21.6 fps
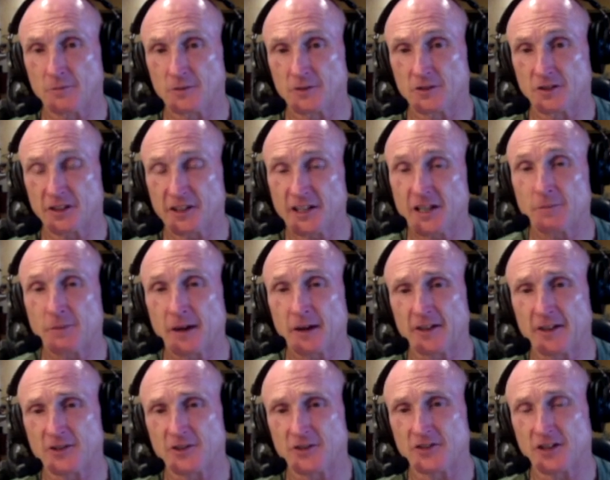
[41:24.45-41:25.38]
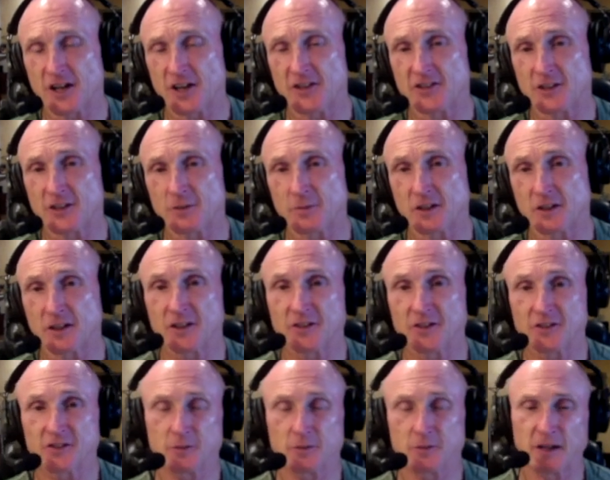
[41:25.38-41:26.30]
to keep exercising,
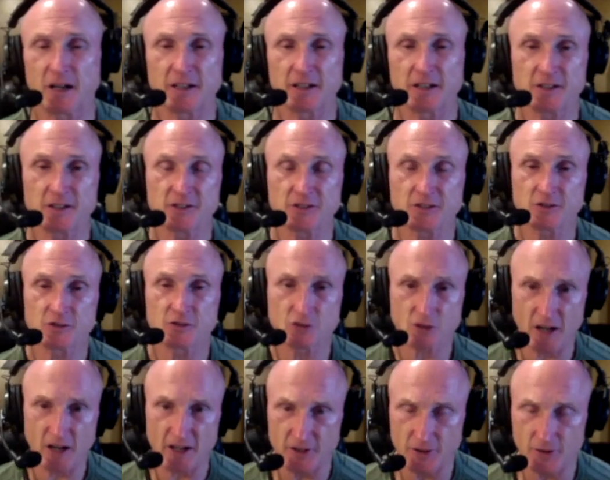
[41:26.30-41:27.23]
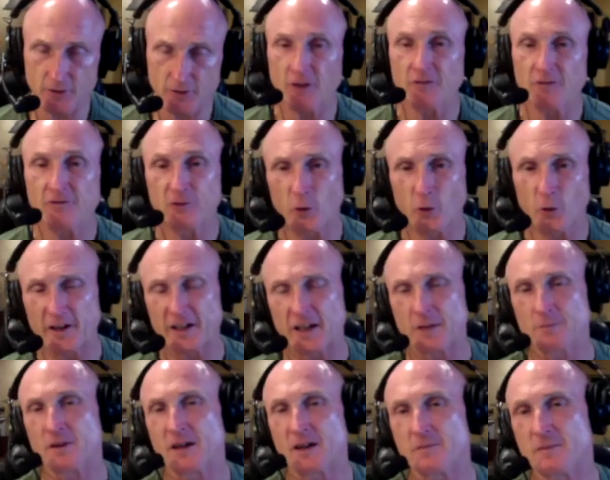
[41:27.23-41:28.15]
because the body's trying to avoid
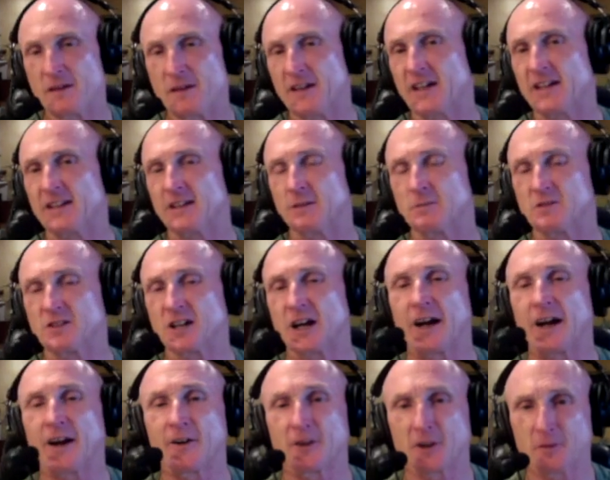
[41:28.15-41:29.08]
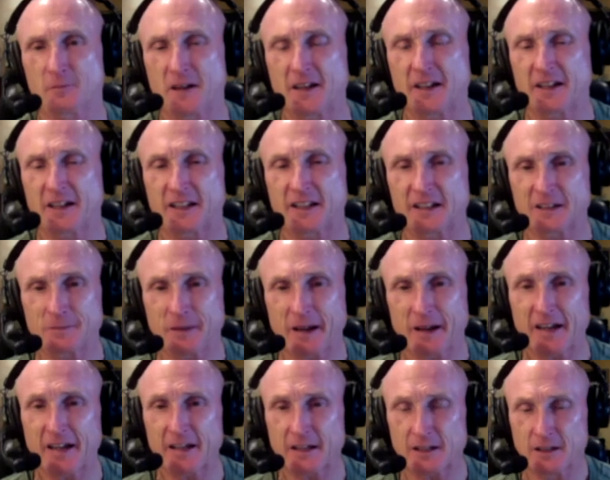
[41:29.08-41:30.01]
it by making them tired or making them
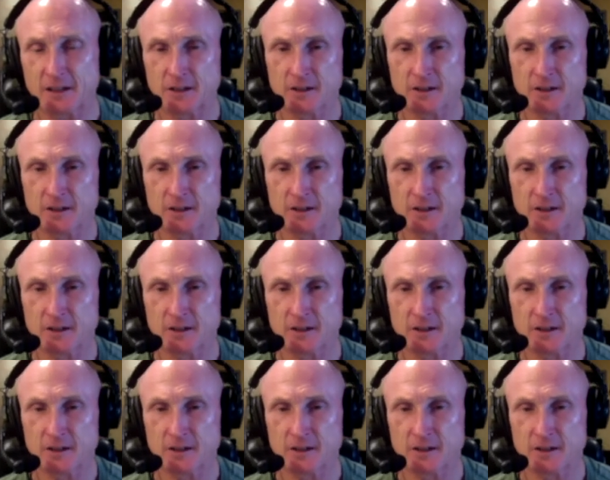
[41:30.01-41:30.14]
ache.